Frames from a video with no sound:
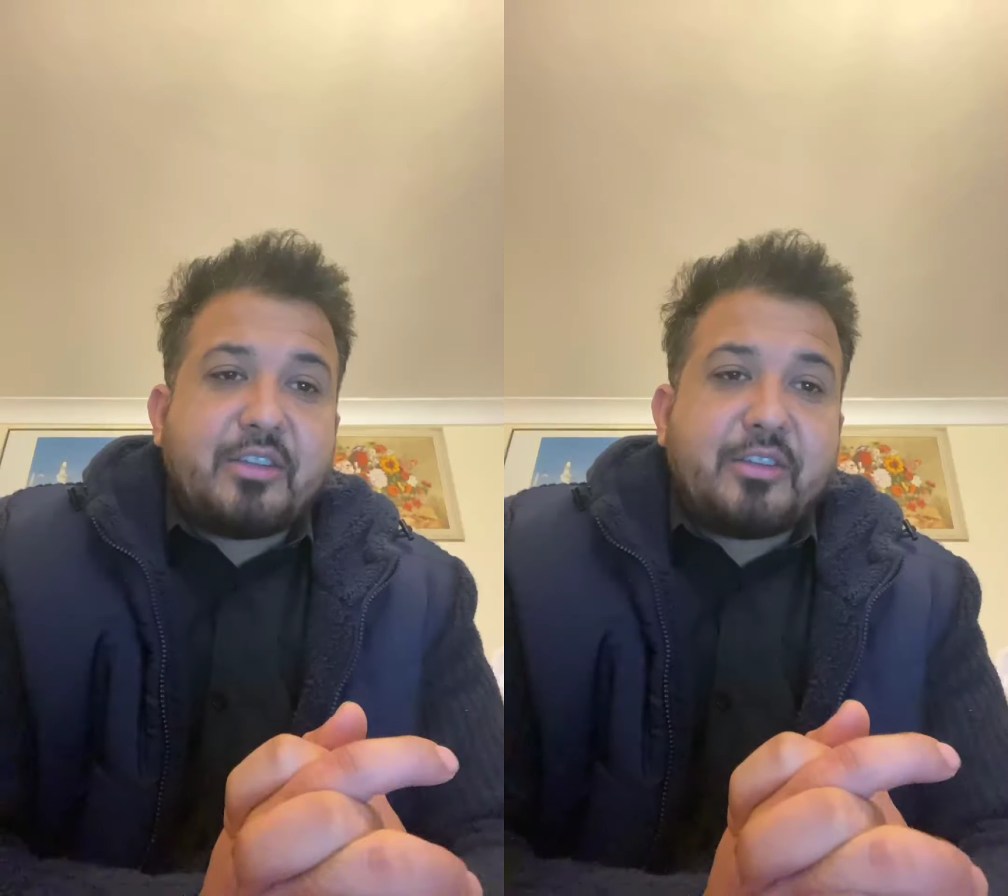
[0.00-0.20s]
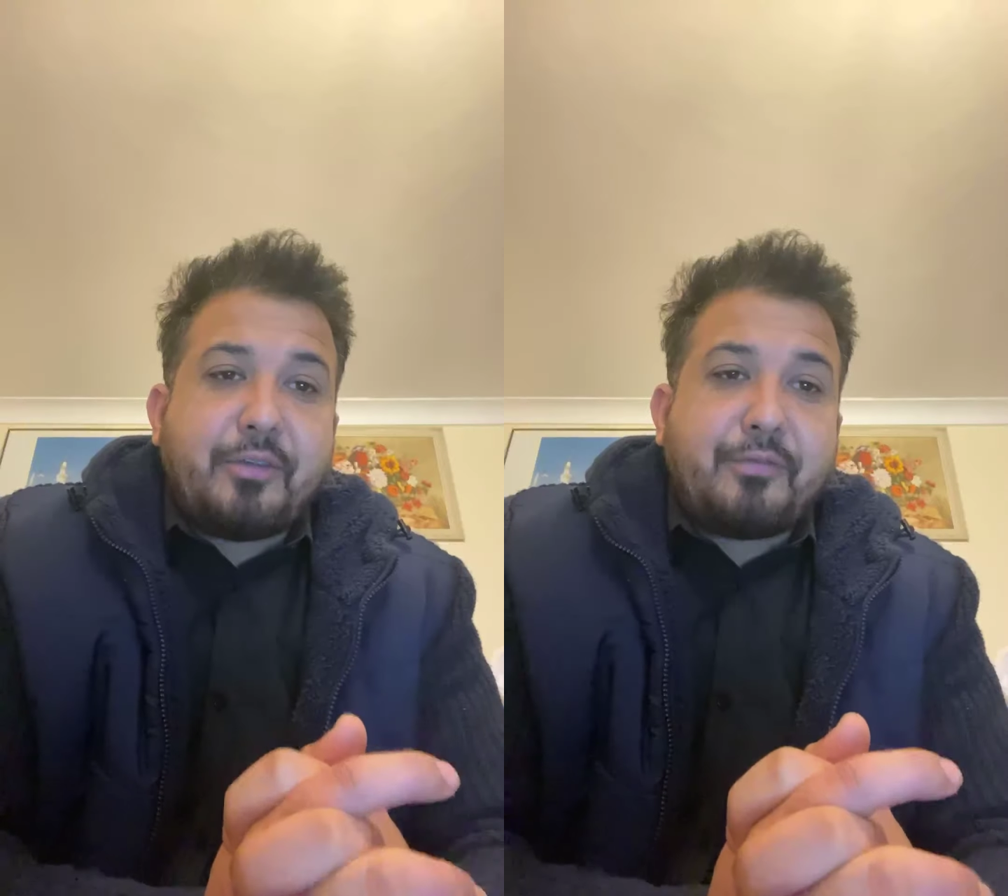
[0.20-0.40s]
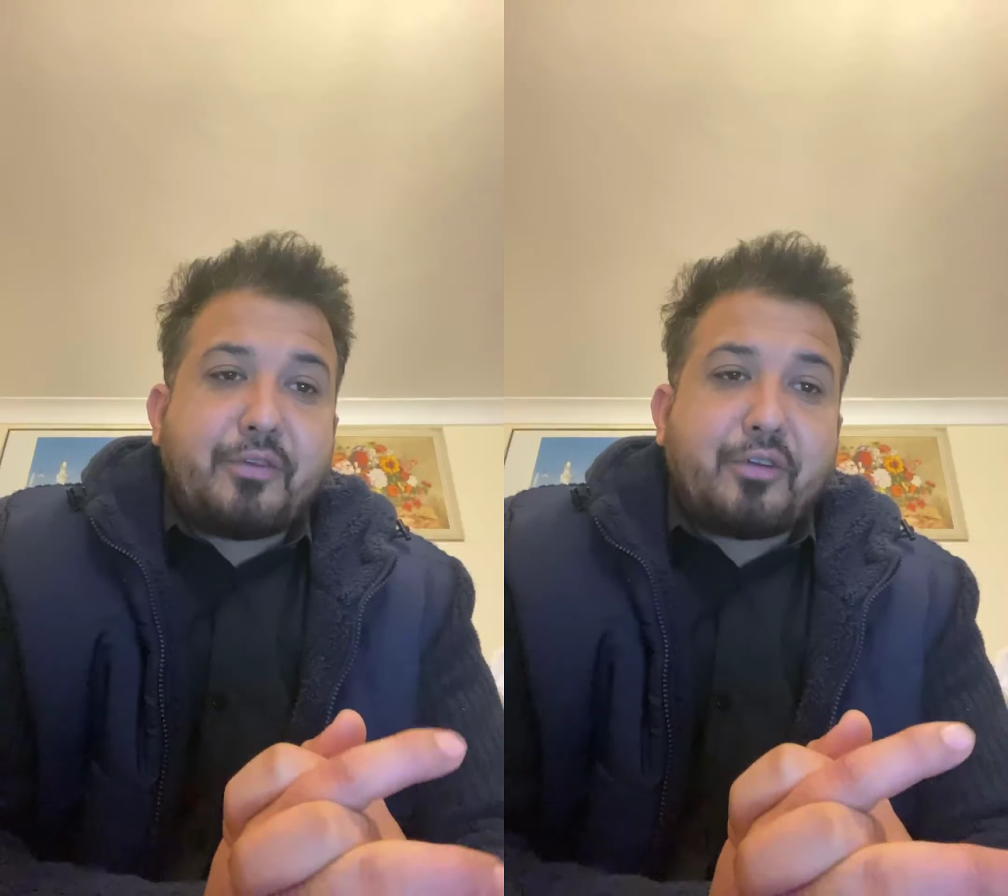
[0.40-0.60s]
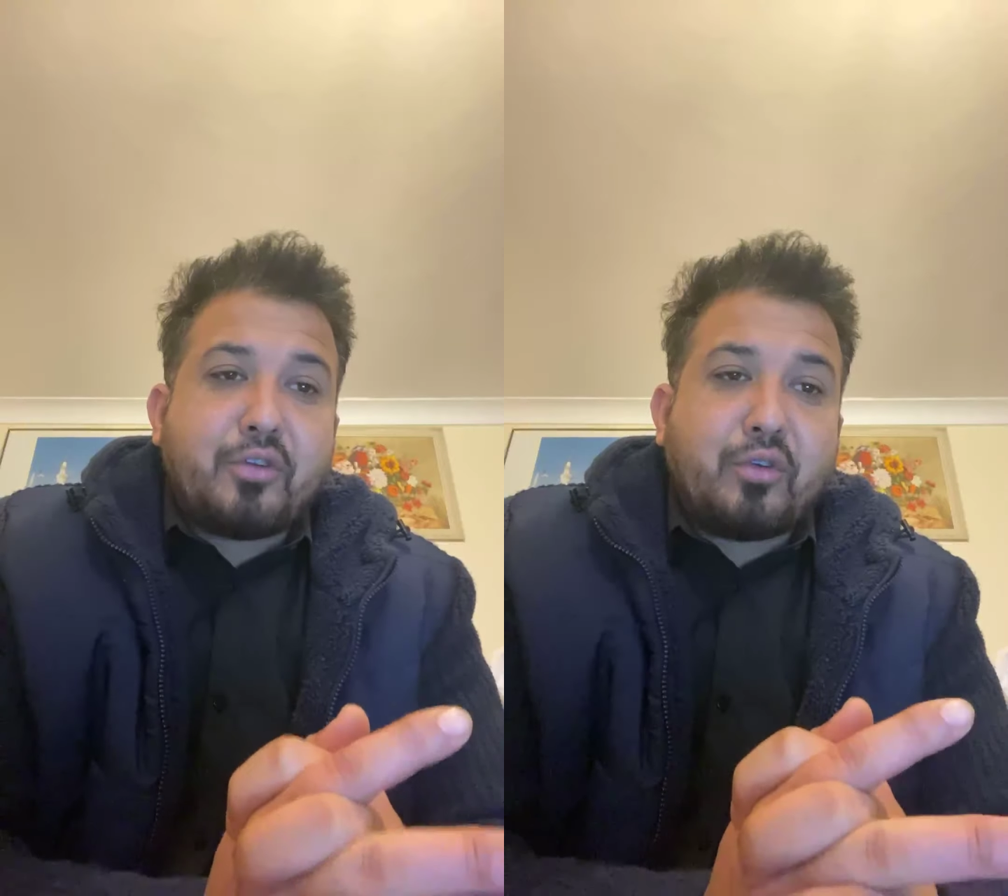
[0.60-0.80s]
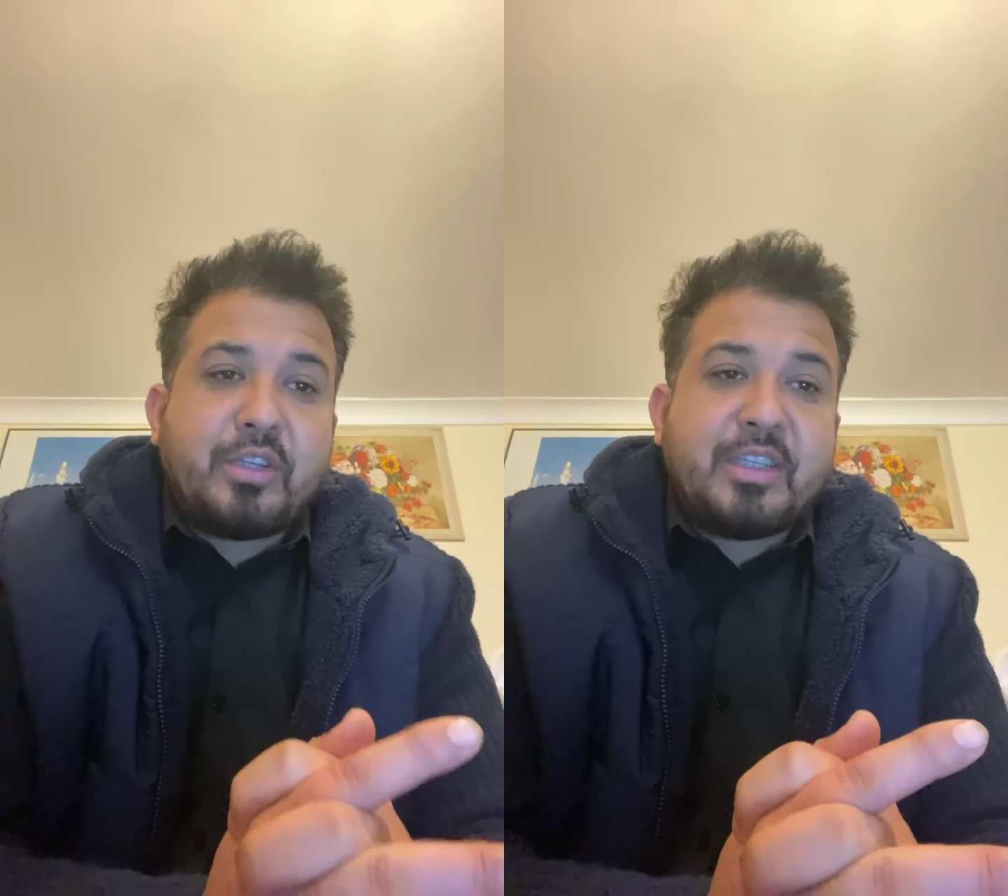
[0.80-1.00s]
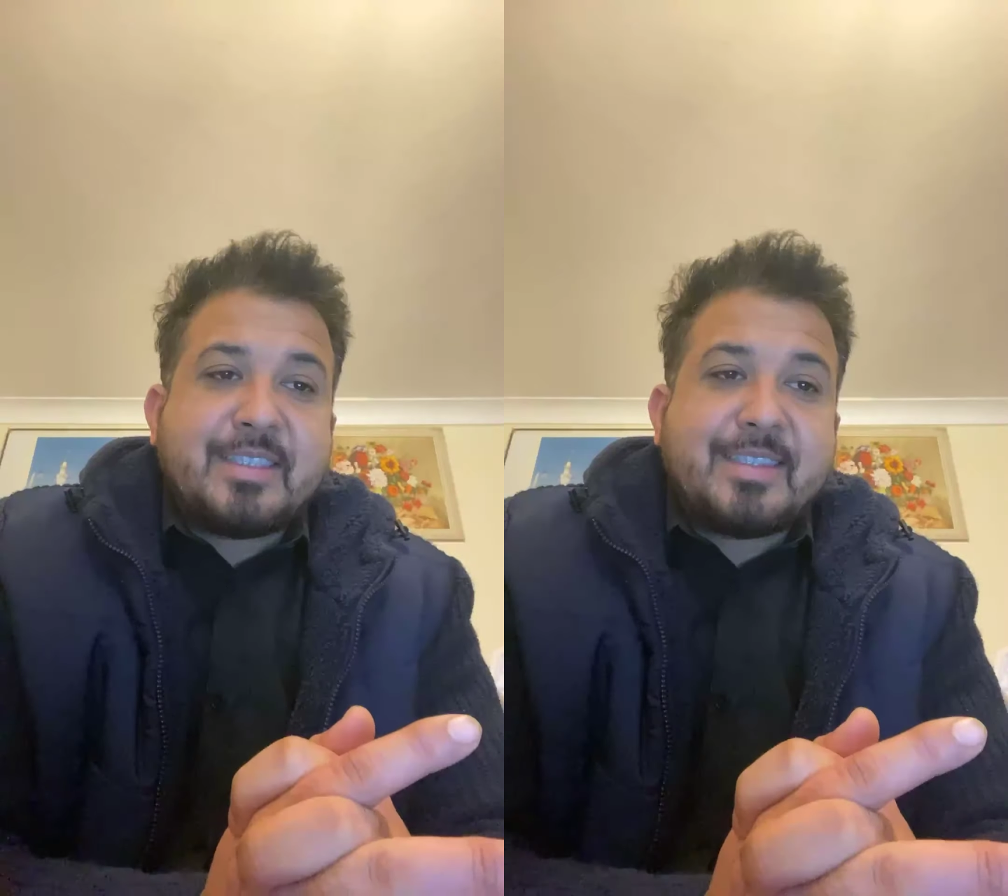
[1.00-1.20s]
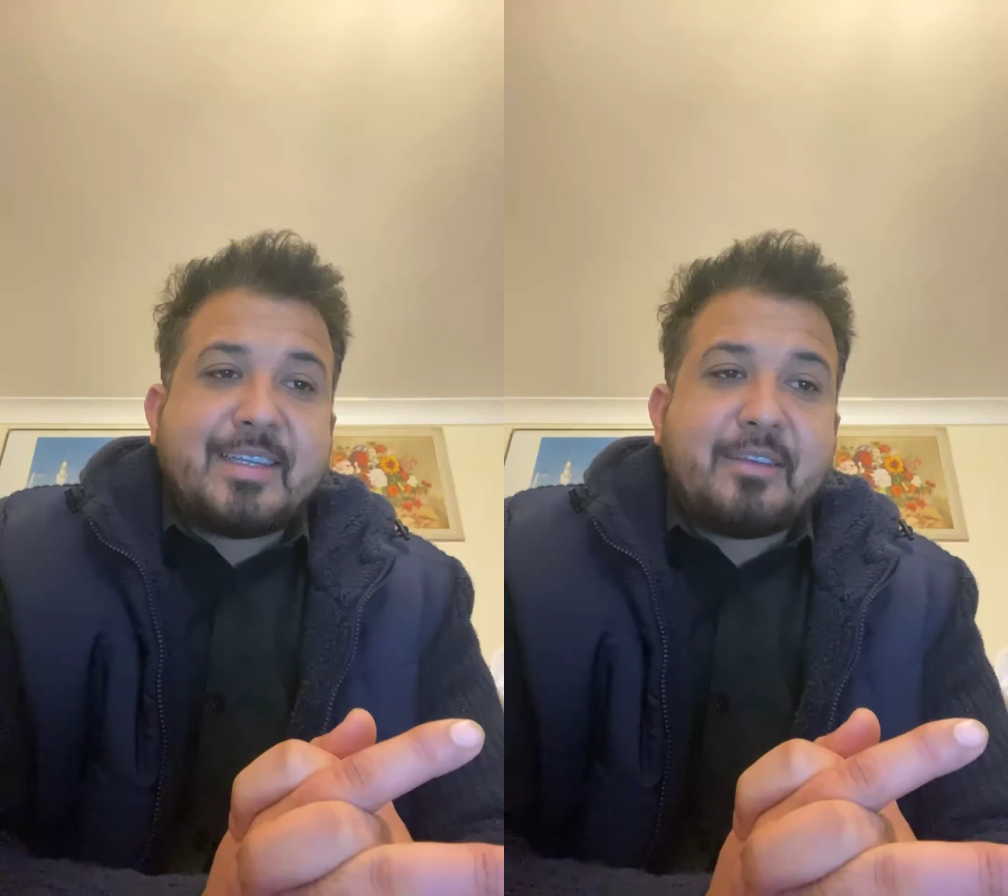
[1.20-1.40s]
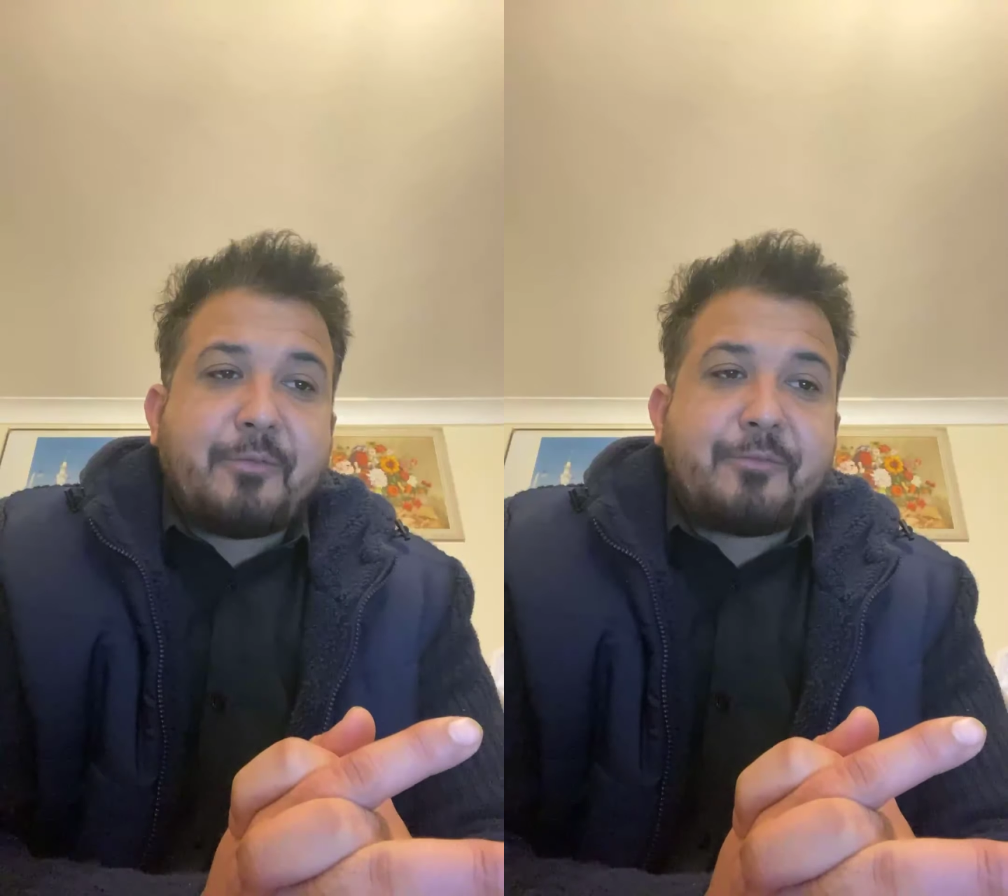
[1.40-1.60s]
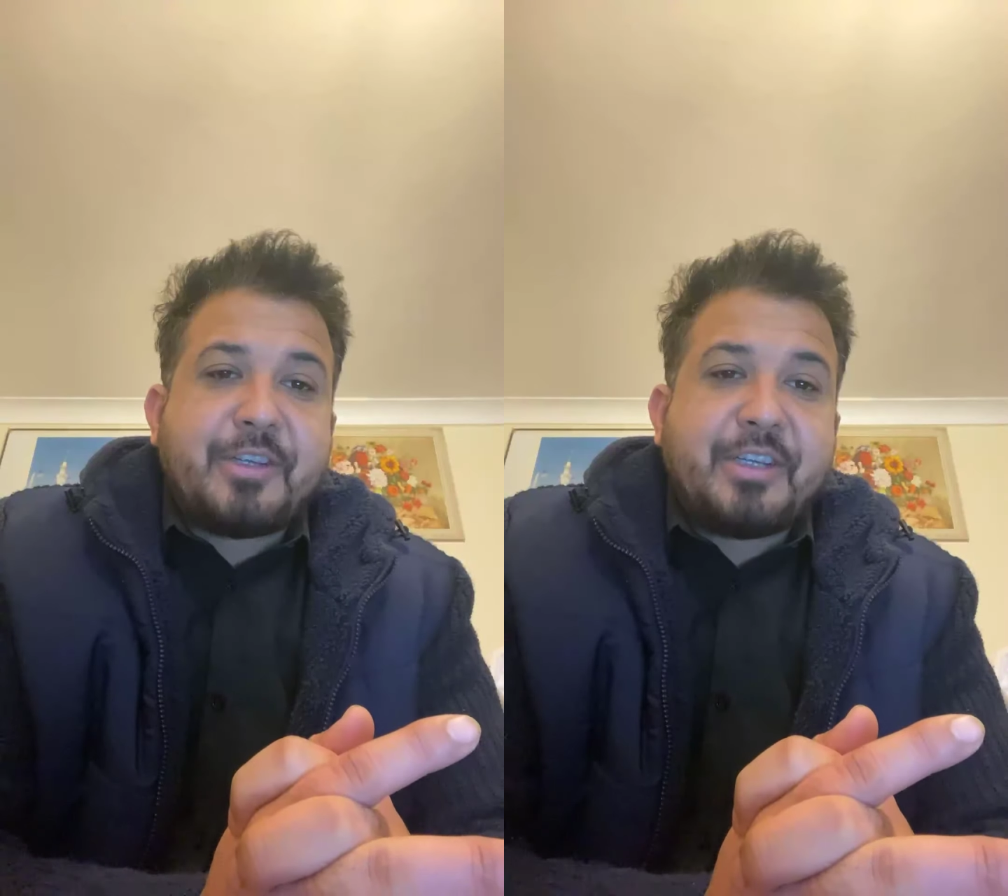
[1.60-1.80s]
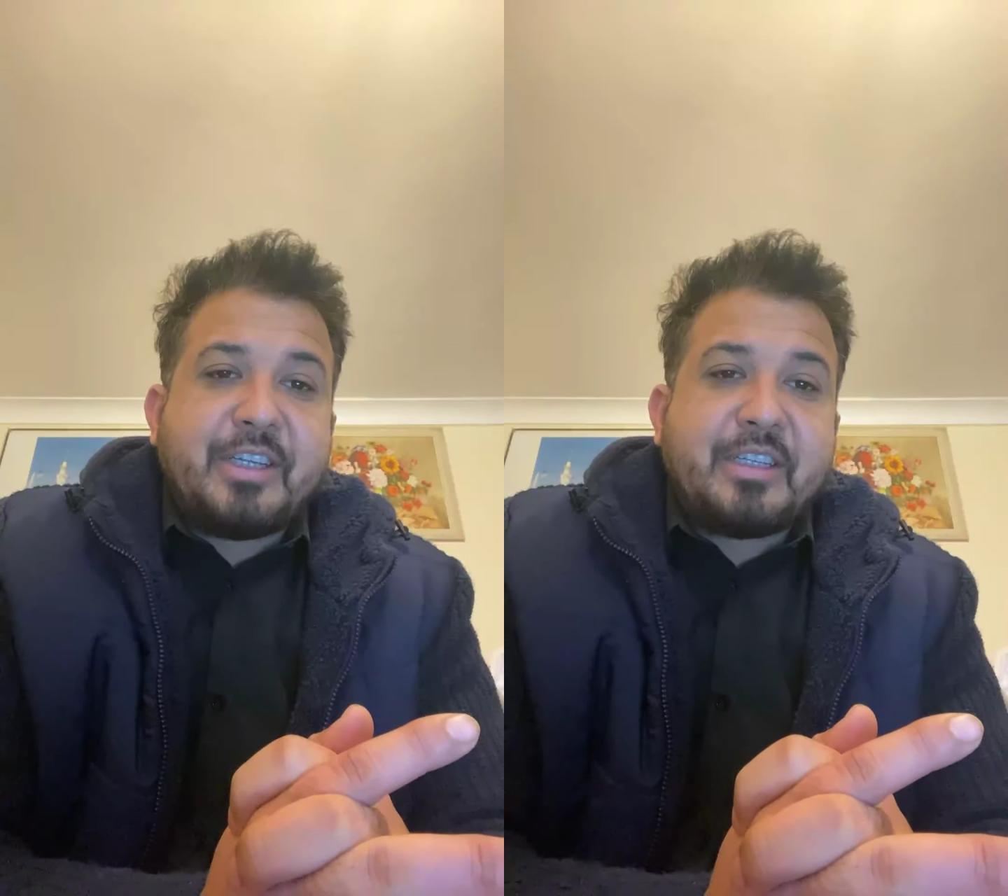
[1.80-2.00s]
Therefore, court, instead of
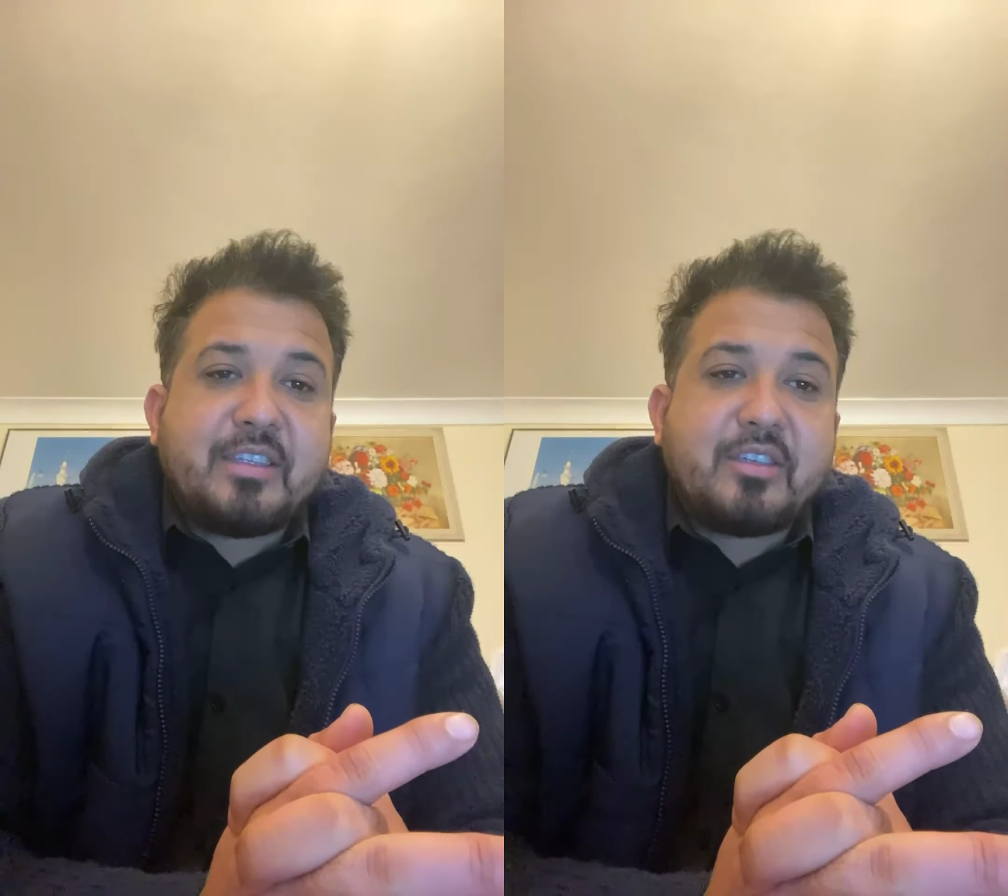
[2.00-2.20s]
treating